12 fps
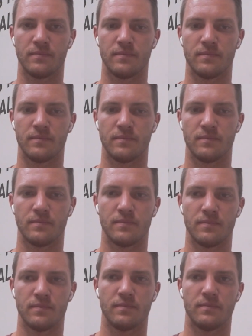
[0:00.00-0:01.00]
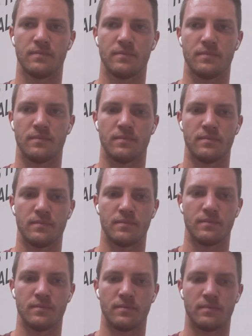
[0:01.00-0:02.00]

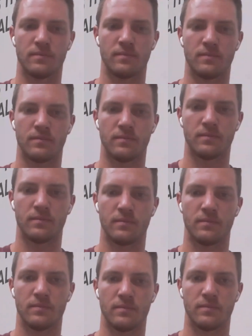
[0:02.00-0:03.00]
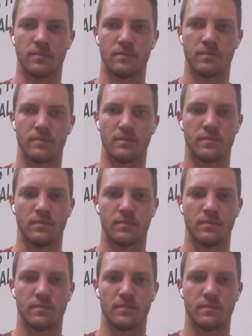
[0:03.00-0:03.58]
[no speech]